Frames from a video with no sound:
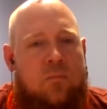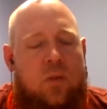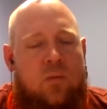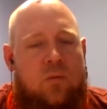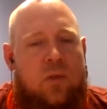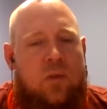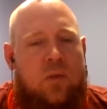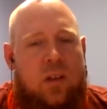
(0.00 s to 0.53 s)

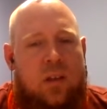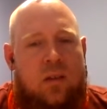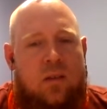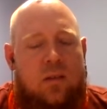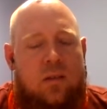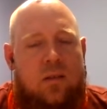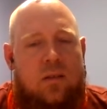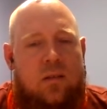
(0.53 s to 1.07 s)
really
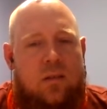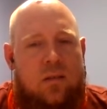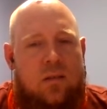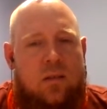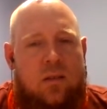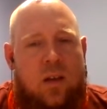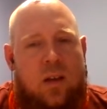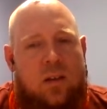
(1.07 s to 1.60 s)

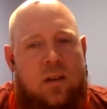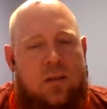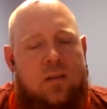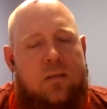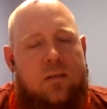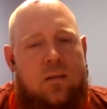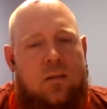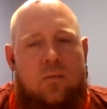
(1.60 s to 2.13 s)
kind of
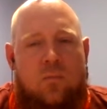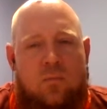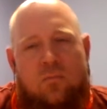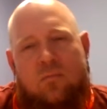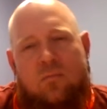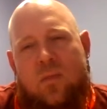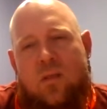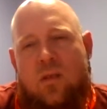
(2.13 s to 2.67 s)

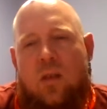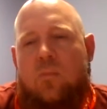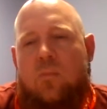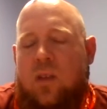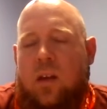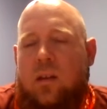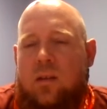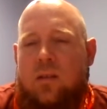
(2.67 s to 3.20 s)

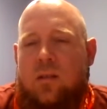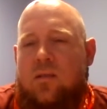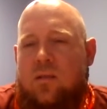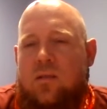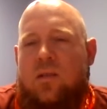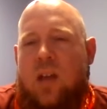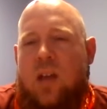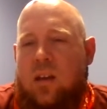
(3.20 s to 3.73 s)
seems like
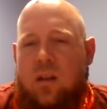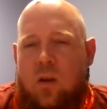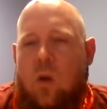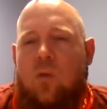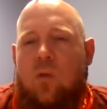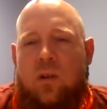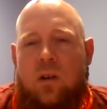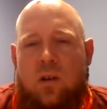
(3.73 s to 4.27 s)
taken
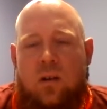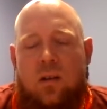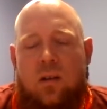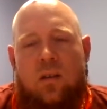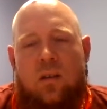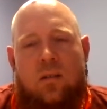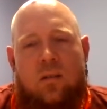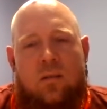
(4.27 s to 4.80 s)
over
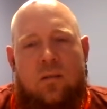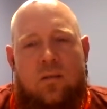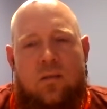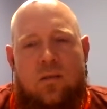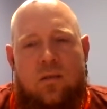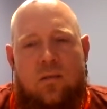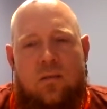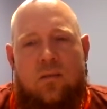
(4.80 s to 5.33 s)
in
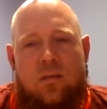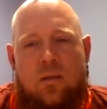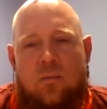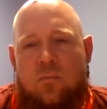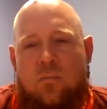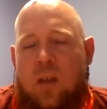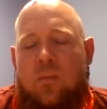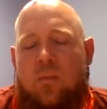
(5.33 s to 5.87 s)
just
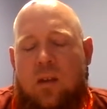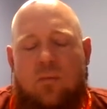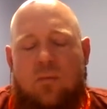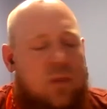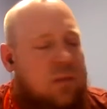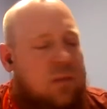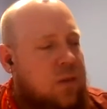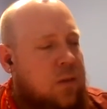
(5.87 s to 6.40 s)
maybe
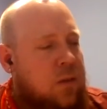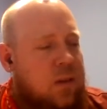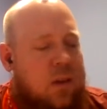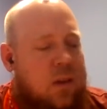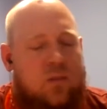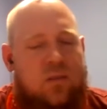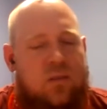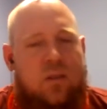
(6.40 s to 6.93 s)
if nothing
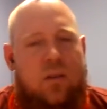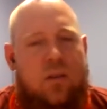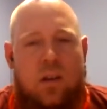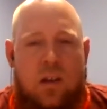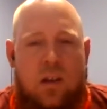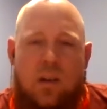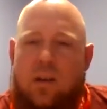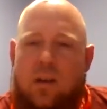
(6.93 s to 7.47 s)
else their
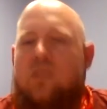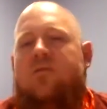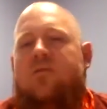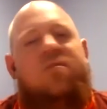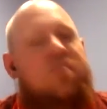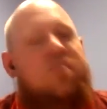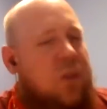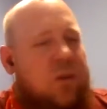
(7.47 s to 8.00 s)

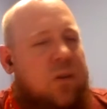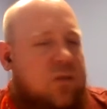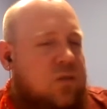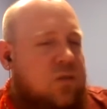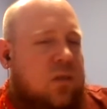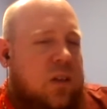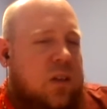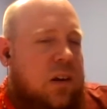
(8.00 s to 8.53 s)

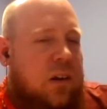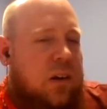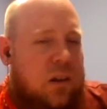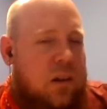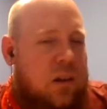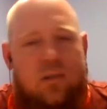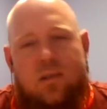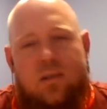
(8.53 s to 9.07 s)
spiritual
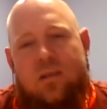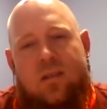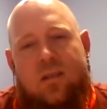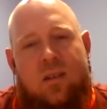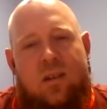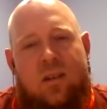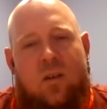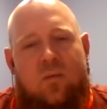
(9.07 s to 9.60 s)
leader,
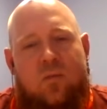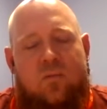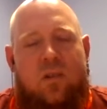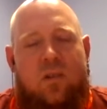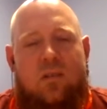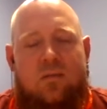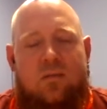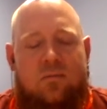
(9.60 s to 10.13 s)
for